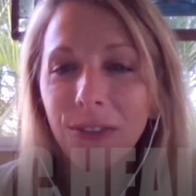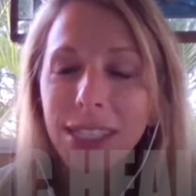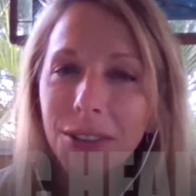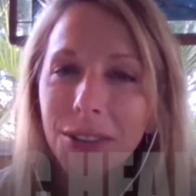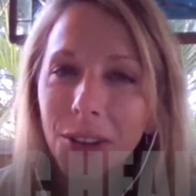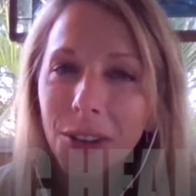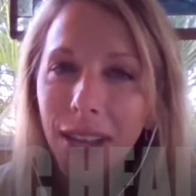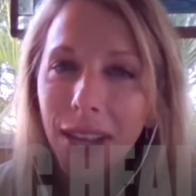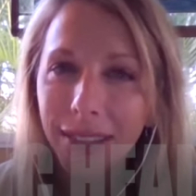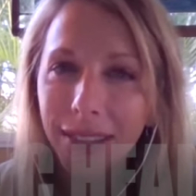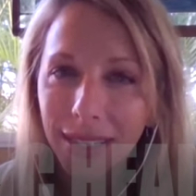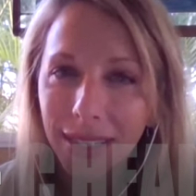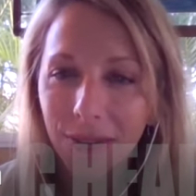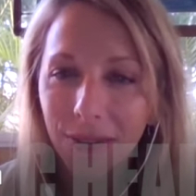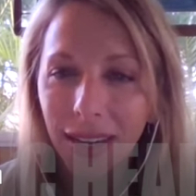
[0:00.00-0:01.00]
physical
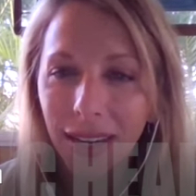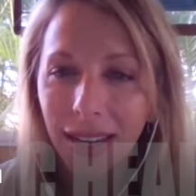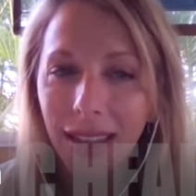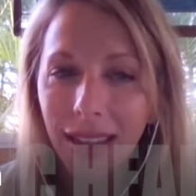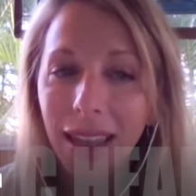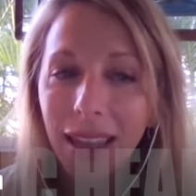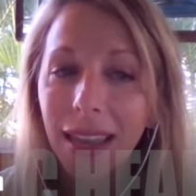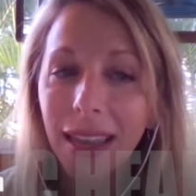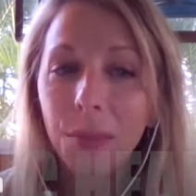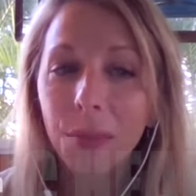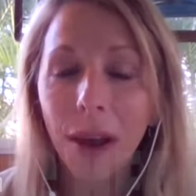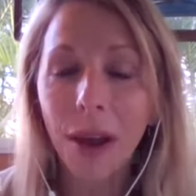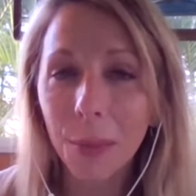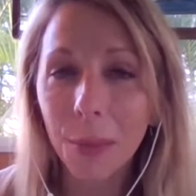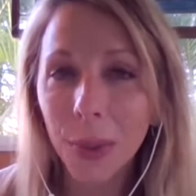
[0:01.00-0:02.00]
activity and
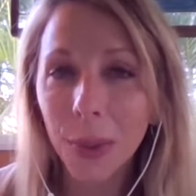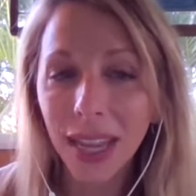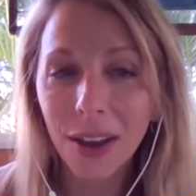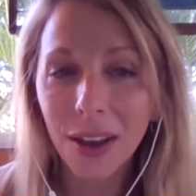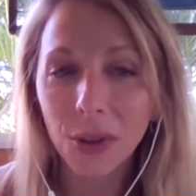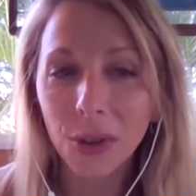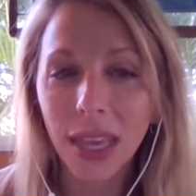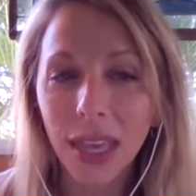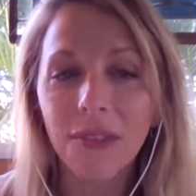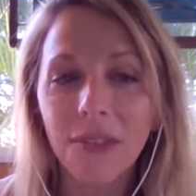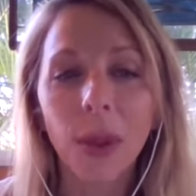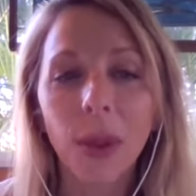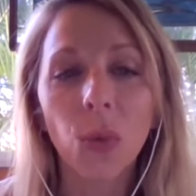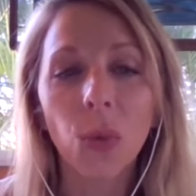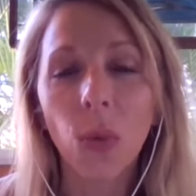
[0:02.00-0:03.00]
public health have
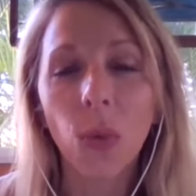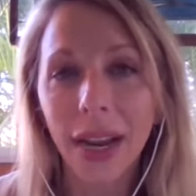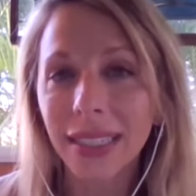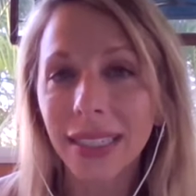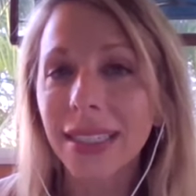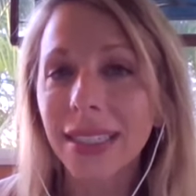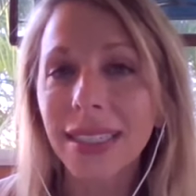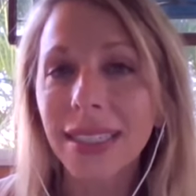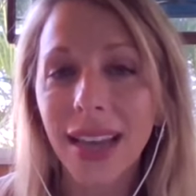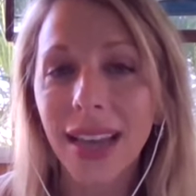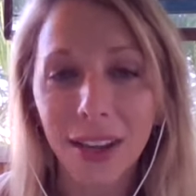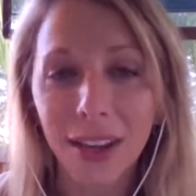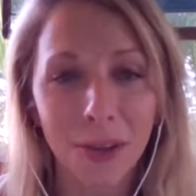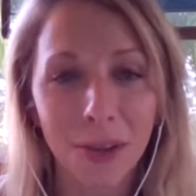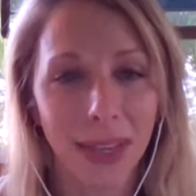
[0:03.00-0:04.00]
been widely
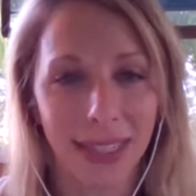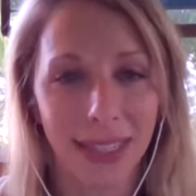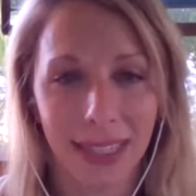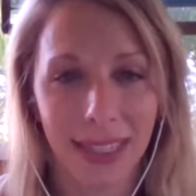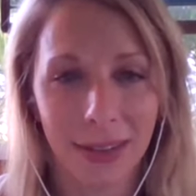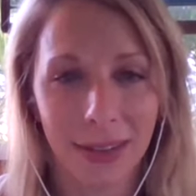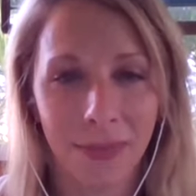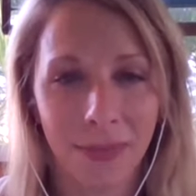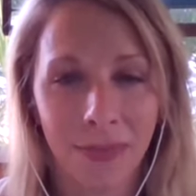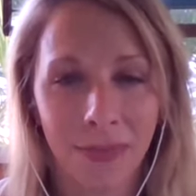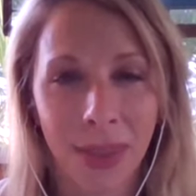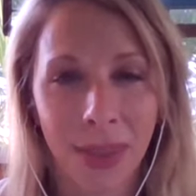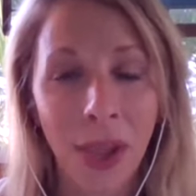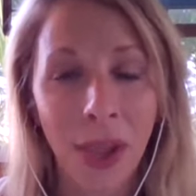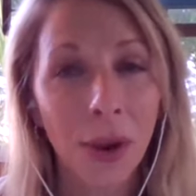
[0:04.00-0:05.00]
documented.
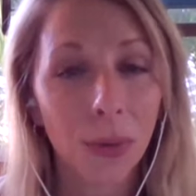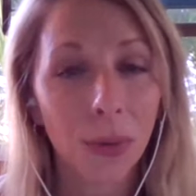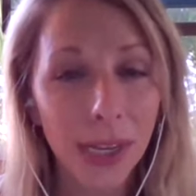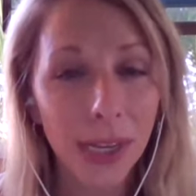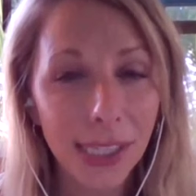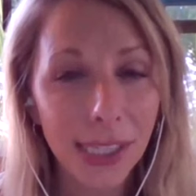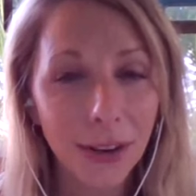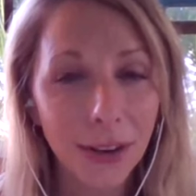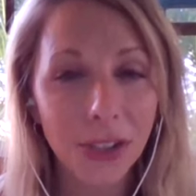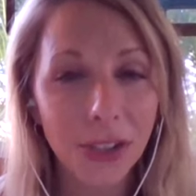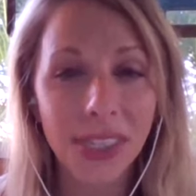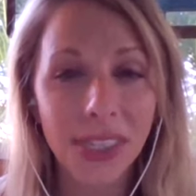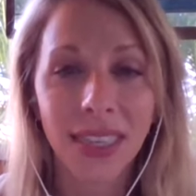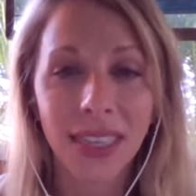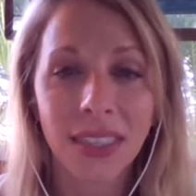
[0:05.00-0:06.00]
Research
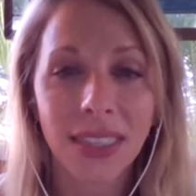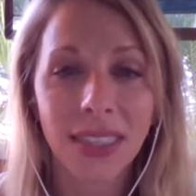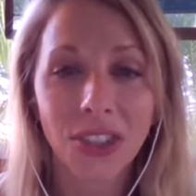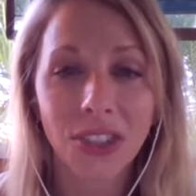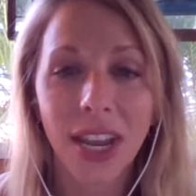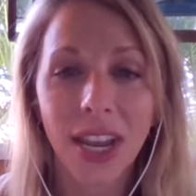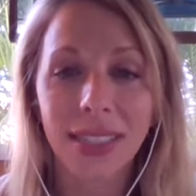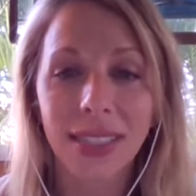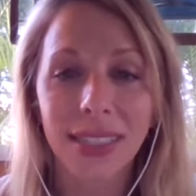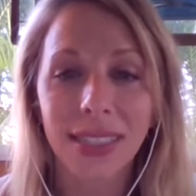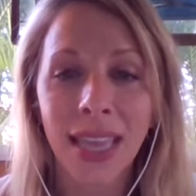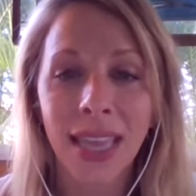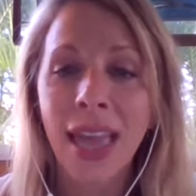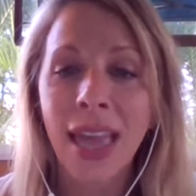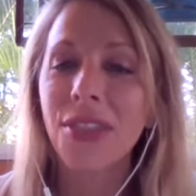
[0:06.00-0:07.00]
suggests
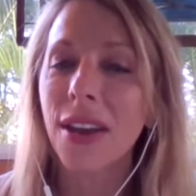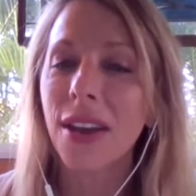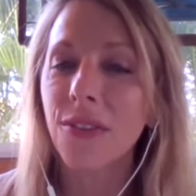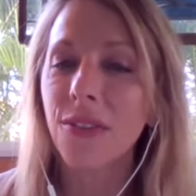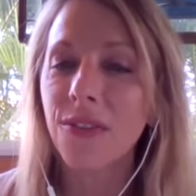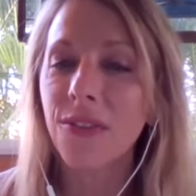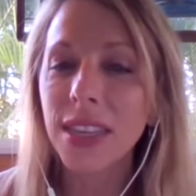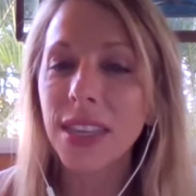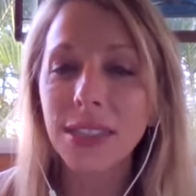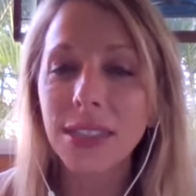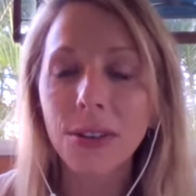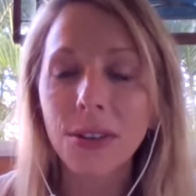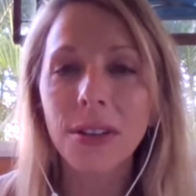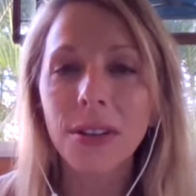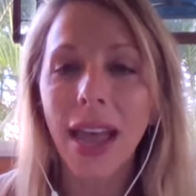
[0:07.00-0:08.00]
that
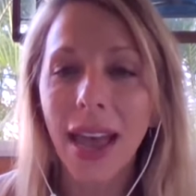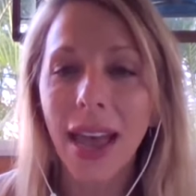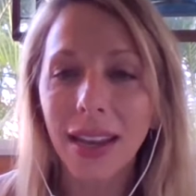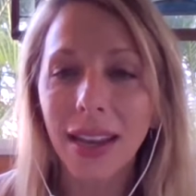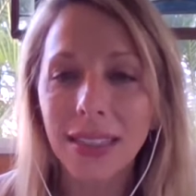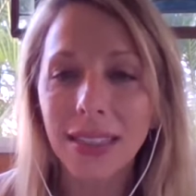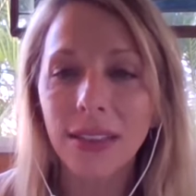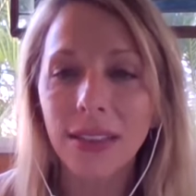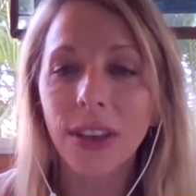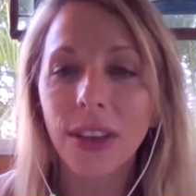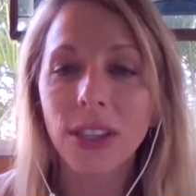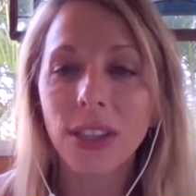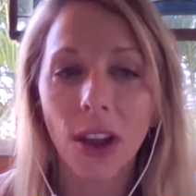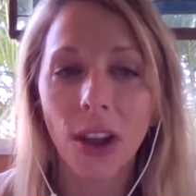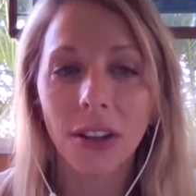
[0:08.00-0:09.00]
physical active
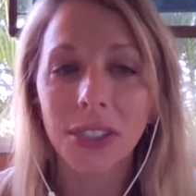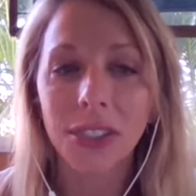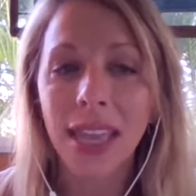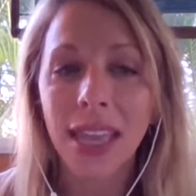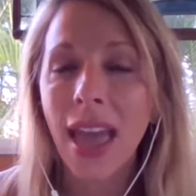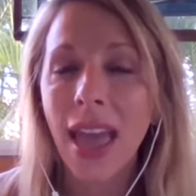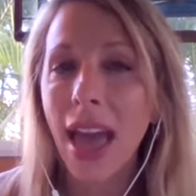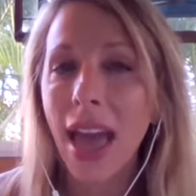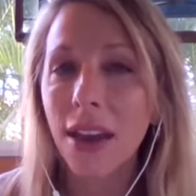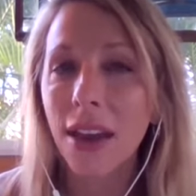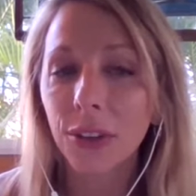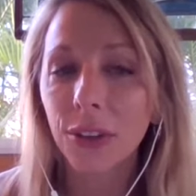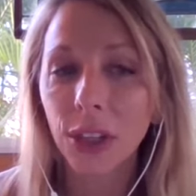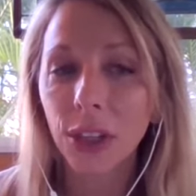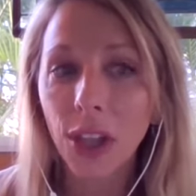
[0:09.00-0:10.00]
adults have
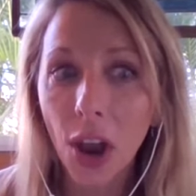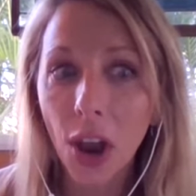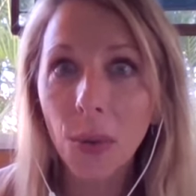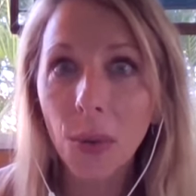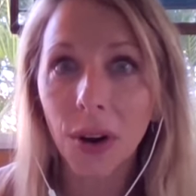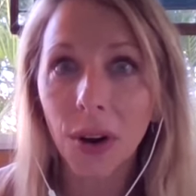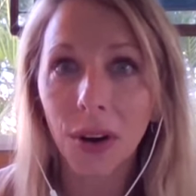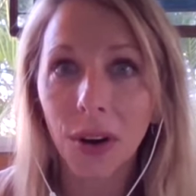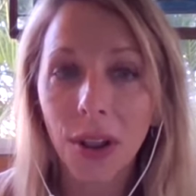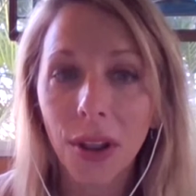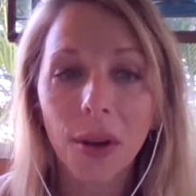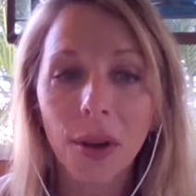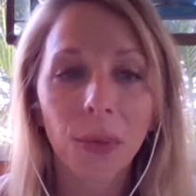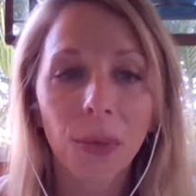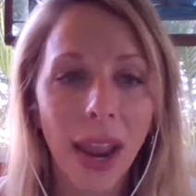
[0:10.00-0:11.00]
lower
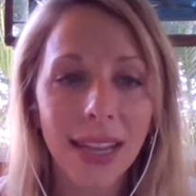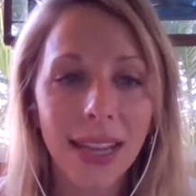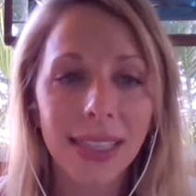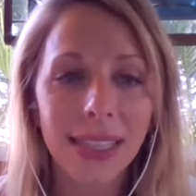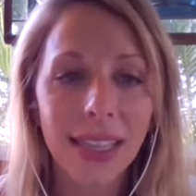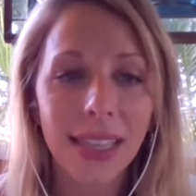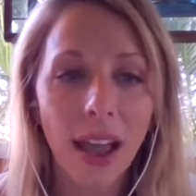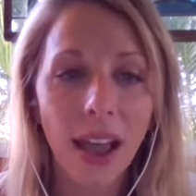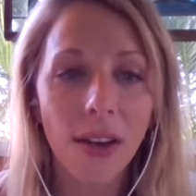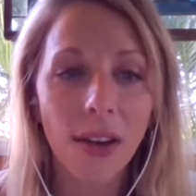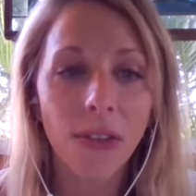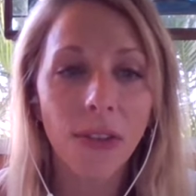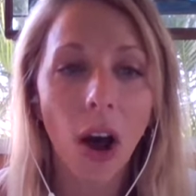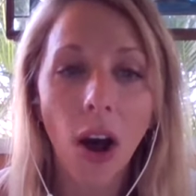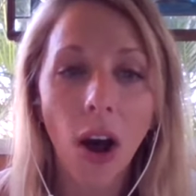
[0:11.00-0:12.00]
rates
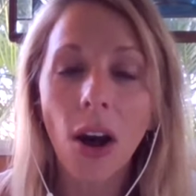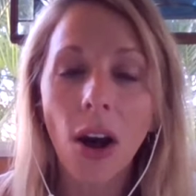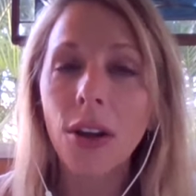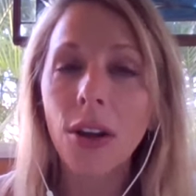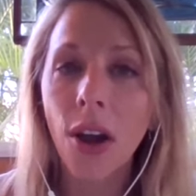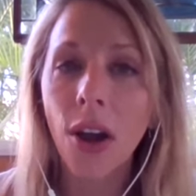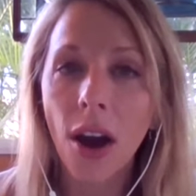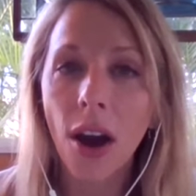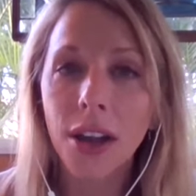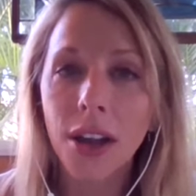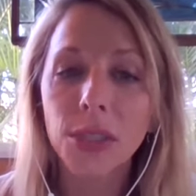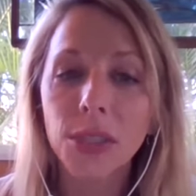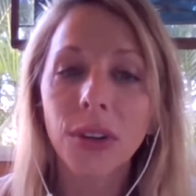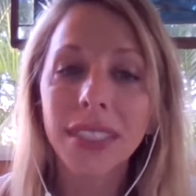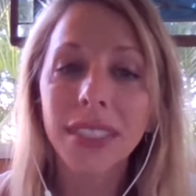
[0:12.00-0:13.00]
of
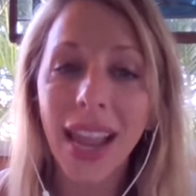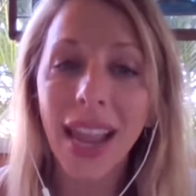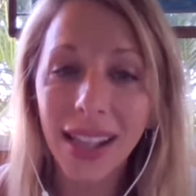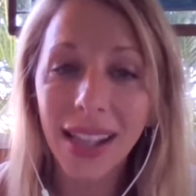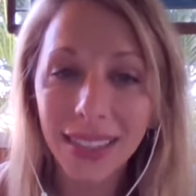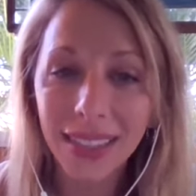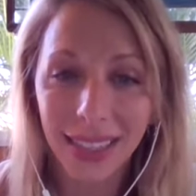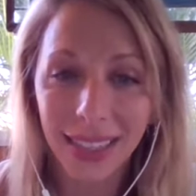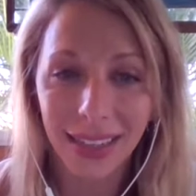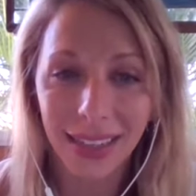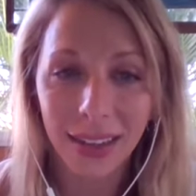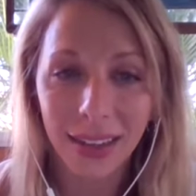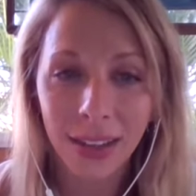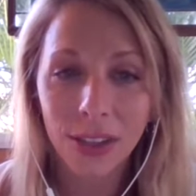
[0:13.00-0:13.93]
all-cause mortality,